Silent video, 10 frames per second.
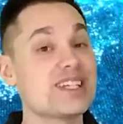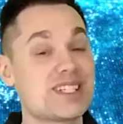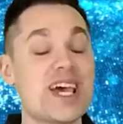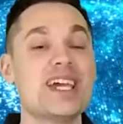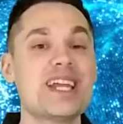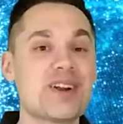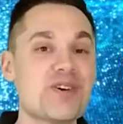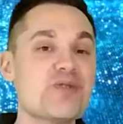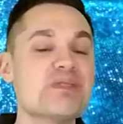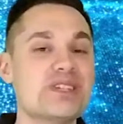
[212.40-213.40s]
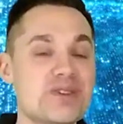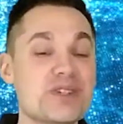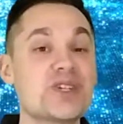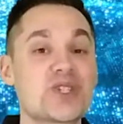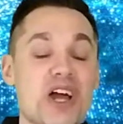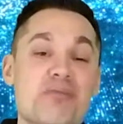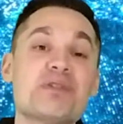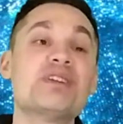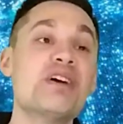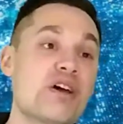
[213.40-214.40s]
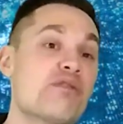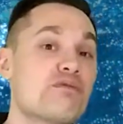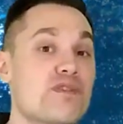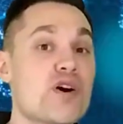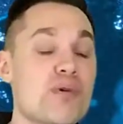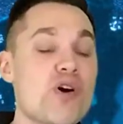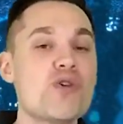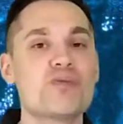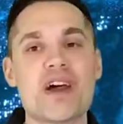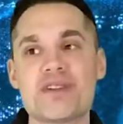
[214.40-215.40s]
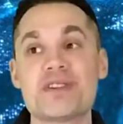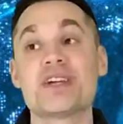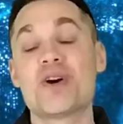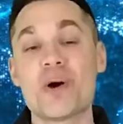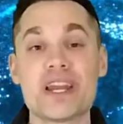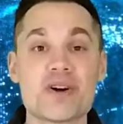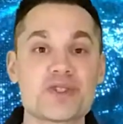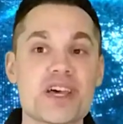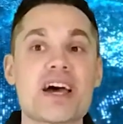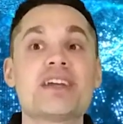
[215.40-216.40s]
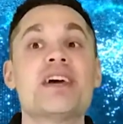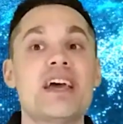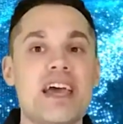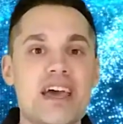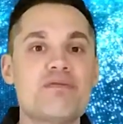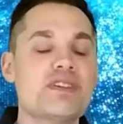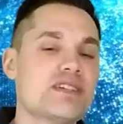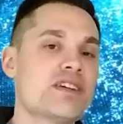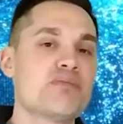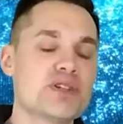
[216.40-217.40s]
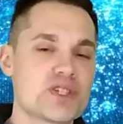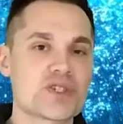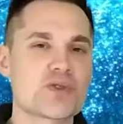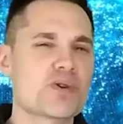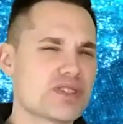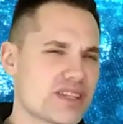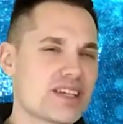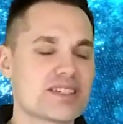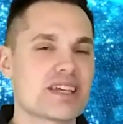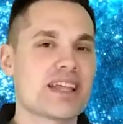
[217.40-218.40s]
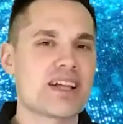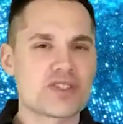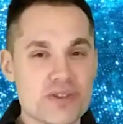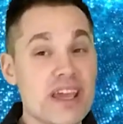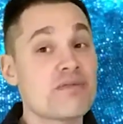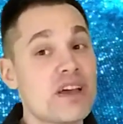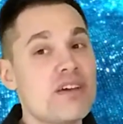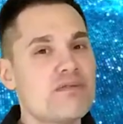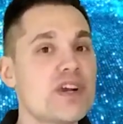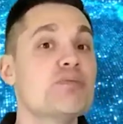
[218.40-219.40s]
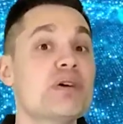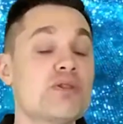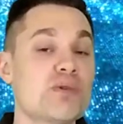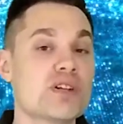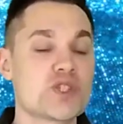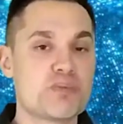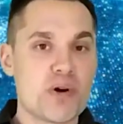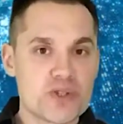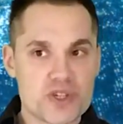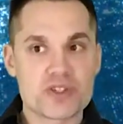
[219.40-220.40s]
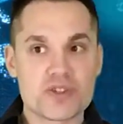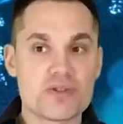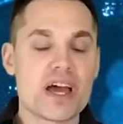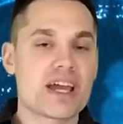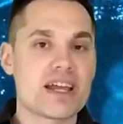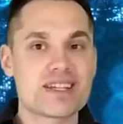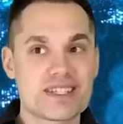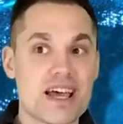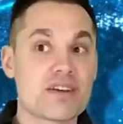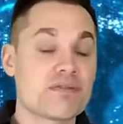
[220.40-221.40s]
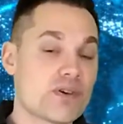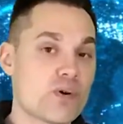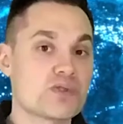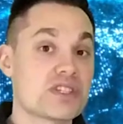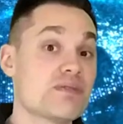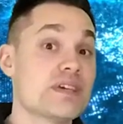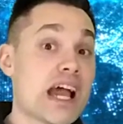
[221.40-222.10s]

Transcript: staying at home and doing your shopping from home rather than going outside and visiting a bunch of stores and things like that. So they have very minimal exposure to that kind of side of the whole CV